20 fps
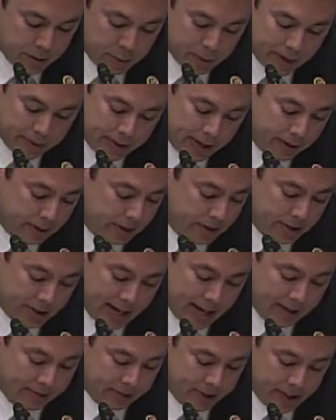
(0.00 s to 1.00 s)
12 hours
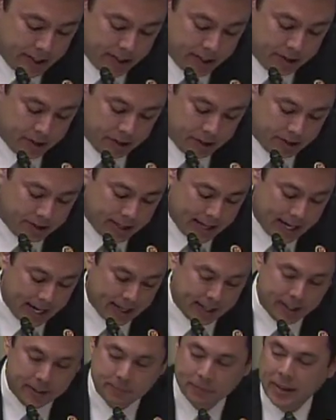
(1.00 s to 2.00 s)
after the initial
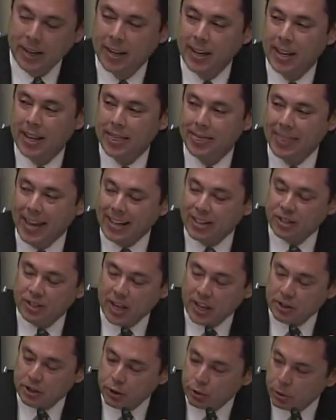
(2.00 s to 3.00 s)
attack, that's
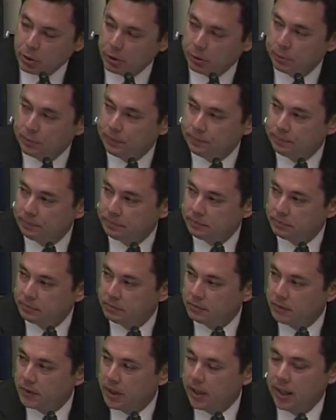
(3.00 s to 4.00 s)
not true.
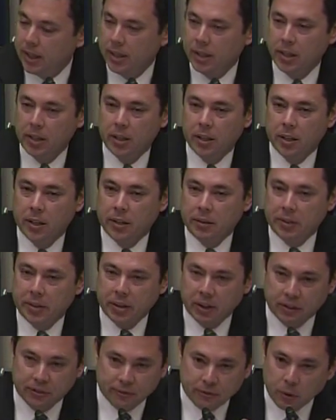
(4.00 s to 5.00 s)

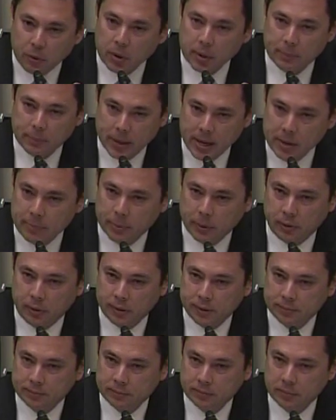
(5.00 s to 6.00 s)
There are four
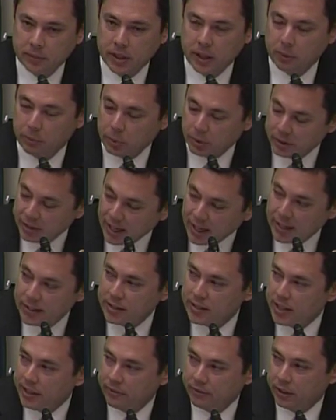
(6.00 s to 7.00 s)
people that were not
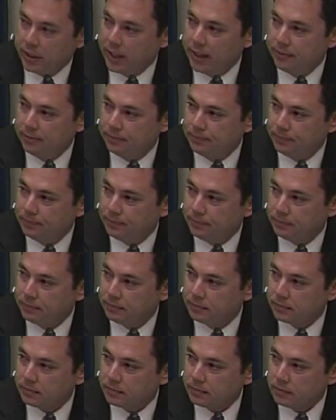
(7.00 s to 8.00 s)
safely
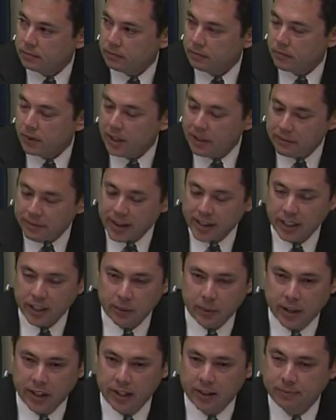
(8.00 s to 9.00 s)

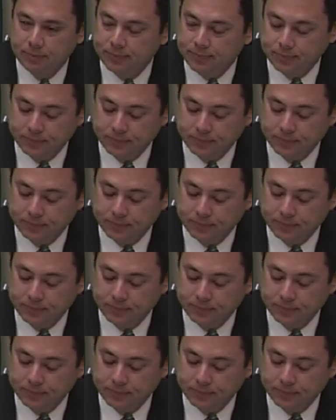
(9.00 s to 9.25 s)
evacuated.